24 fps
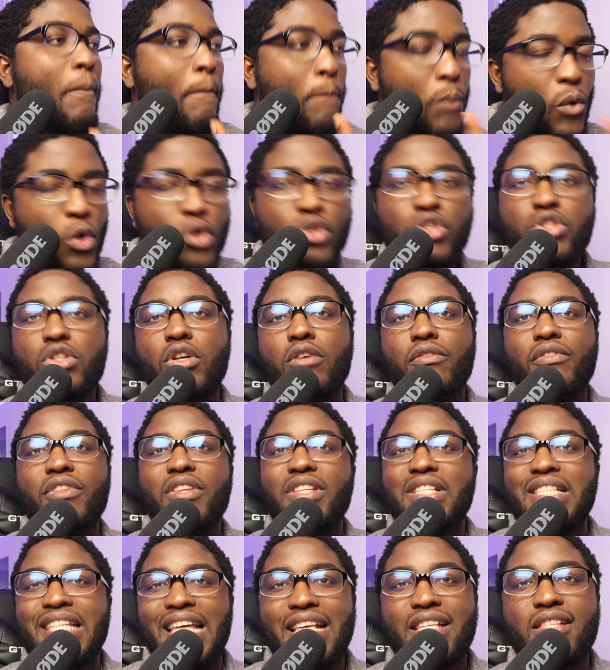most of
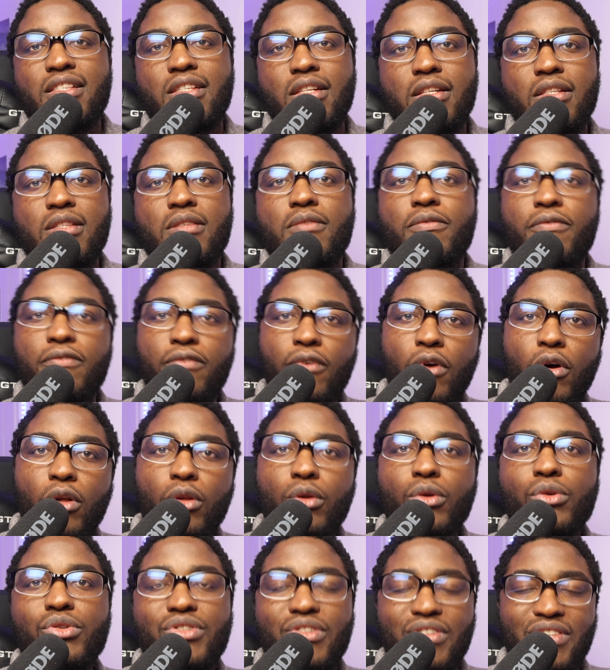the testnets
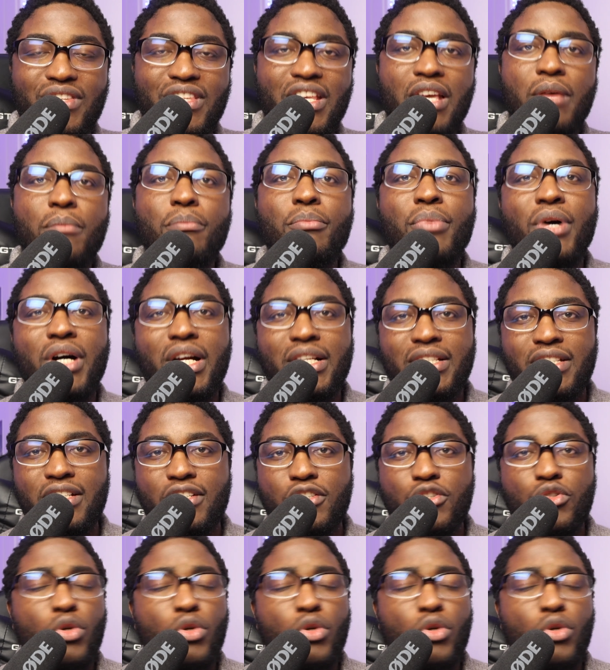follow the same pattern.